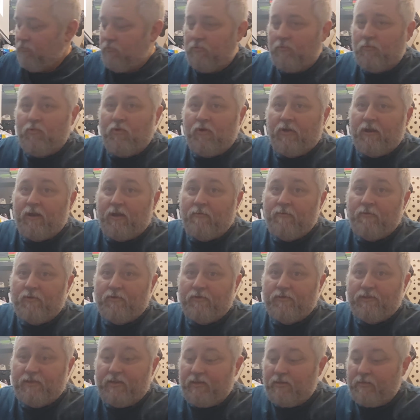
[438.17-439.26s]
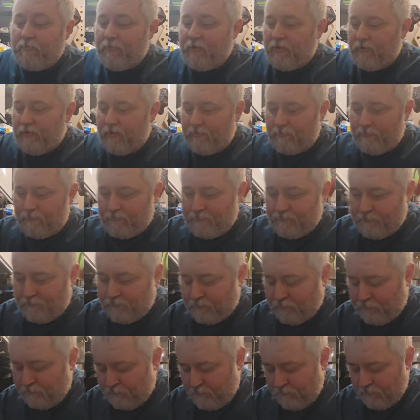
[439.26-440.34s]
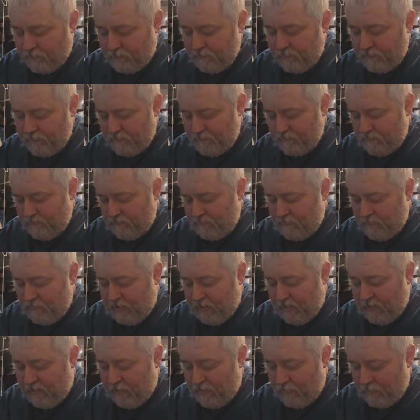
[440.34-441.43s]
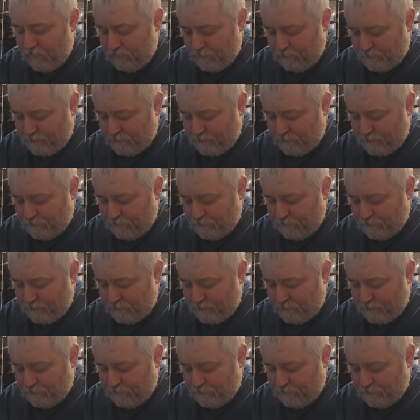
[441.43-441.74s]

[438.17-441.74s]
what I'm going to think about it. Now,